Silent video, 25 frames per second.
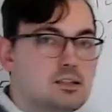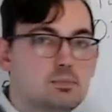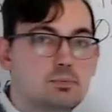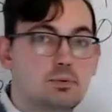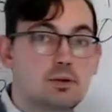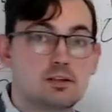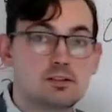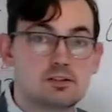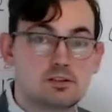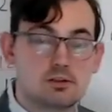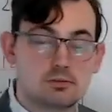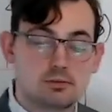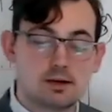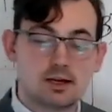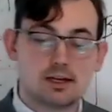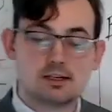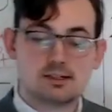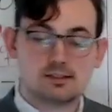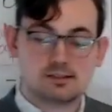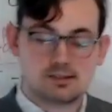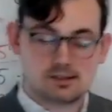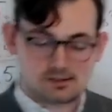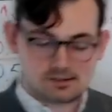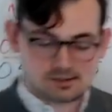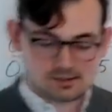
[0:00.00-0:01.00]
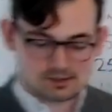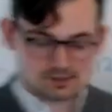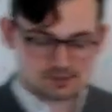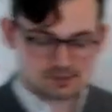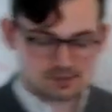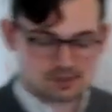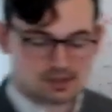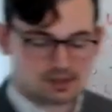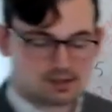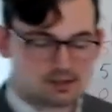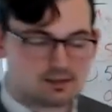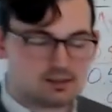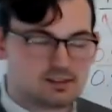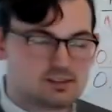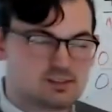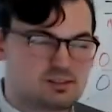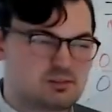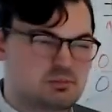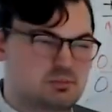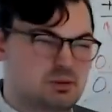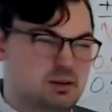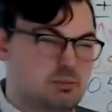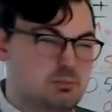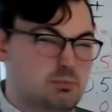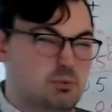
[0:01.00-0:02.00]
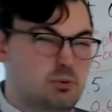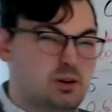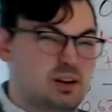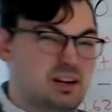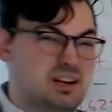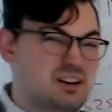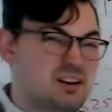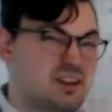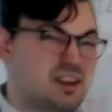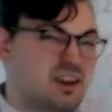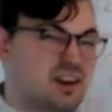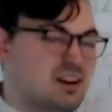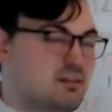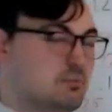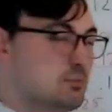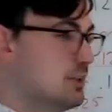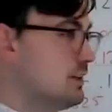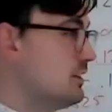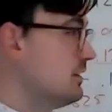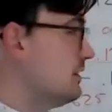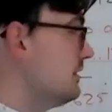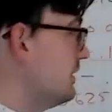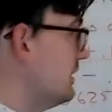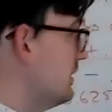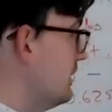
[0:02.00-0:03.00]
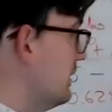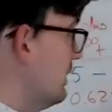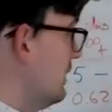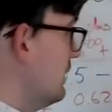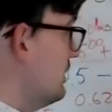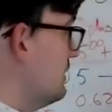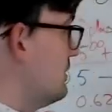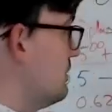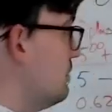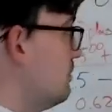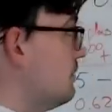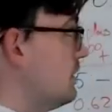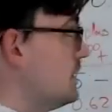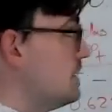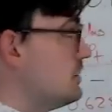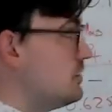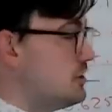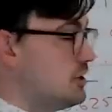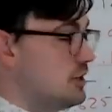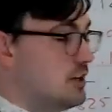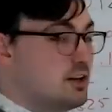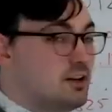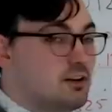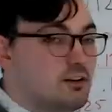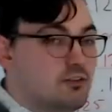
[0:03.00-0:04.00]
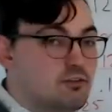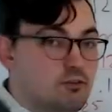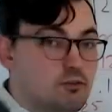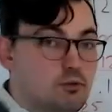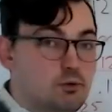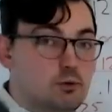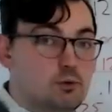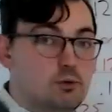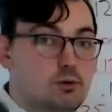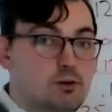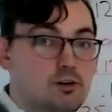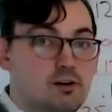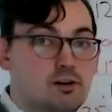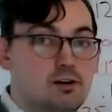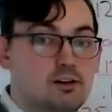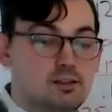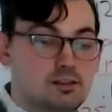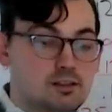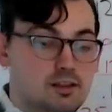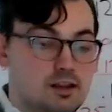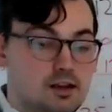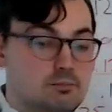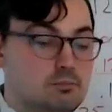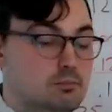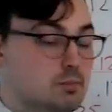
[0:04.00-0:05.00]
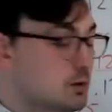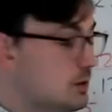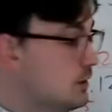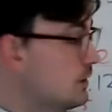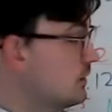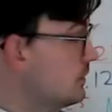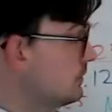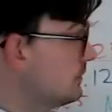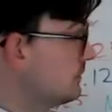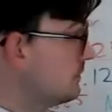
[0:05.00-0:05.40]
plus or minus a 16th. This would be pretty common dimensioning for lumber.